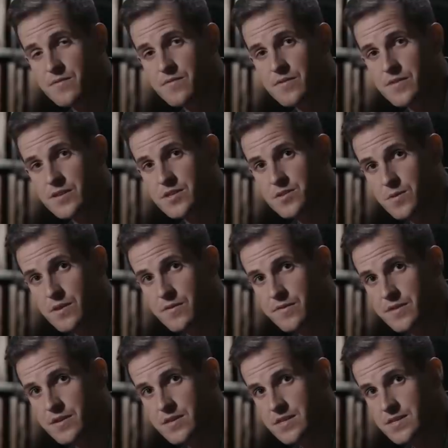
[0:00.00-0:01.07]
Montfort in
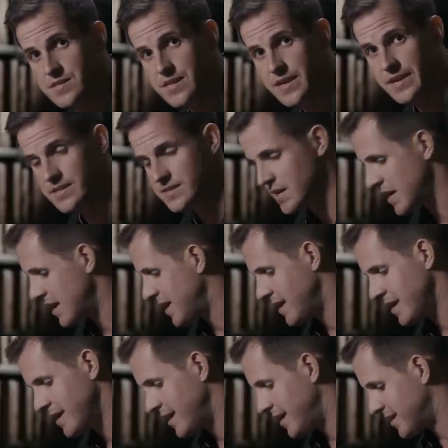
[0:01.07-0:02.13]
1236.
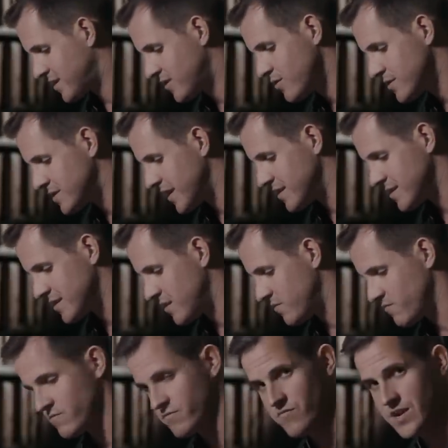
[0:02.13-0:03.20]
Its contents
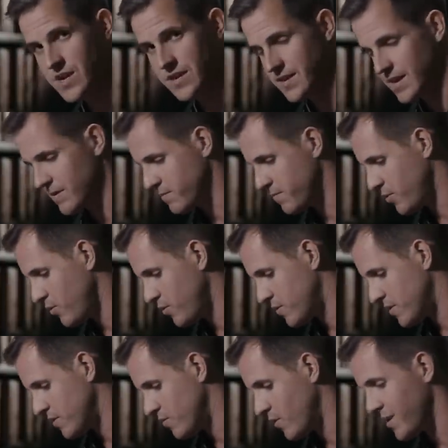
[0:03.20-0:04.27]
aren't really that
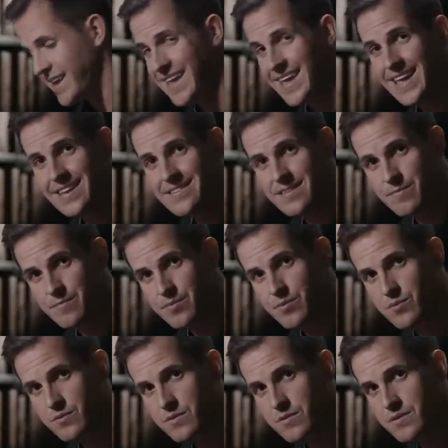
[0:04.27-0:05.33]
important. What is
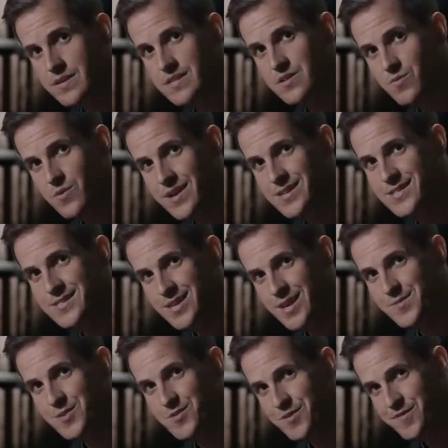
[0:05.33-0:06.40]
important is the way
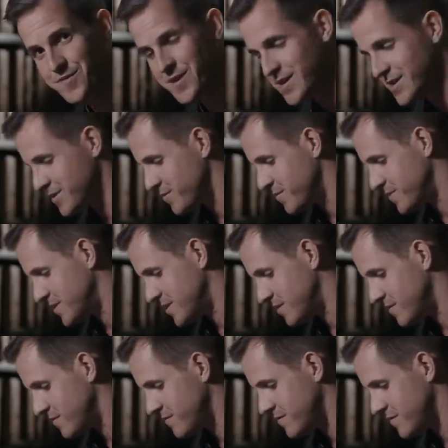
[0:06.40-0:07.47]
Simon's referred to
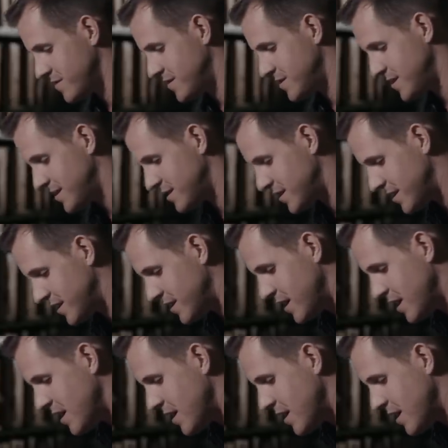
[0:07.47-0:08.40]
himself. It says here,